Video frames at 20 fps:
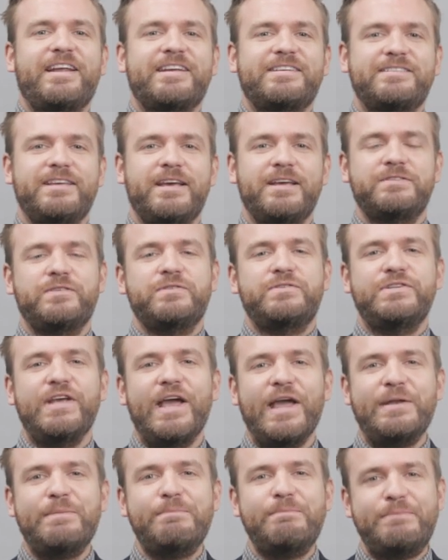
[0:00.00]
in excess of
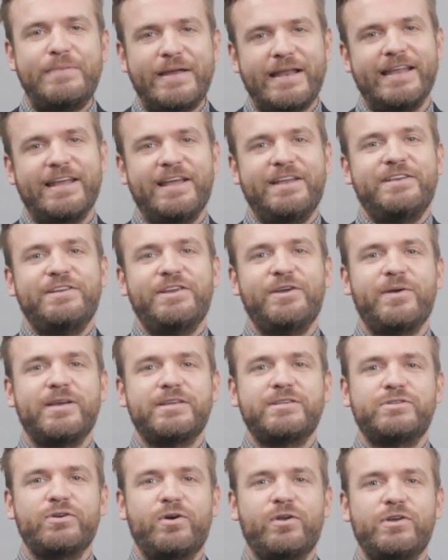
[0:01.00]
10 billion
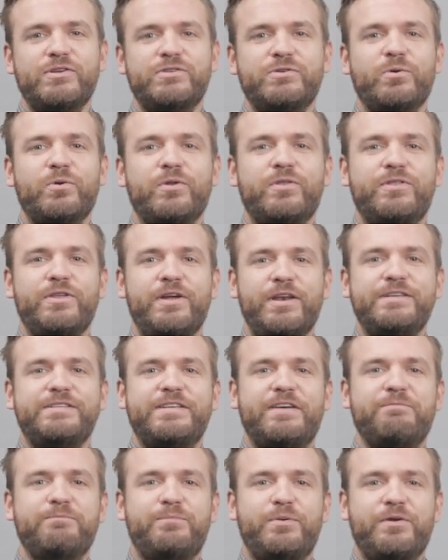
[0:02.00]
US dollars or
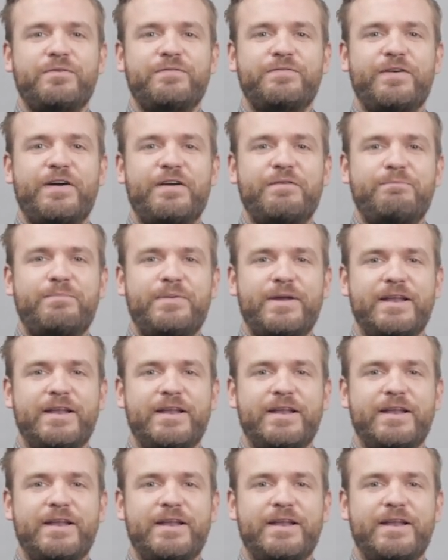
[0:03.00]
37.5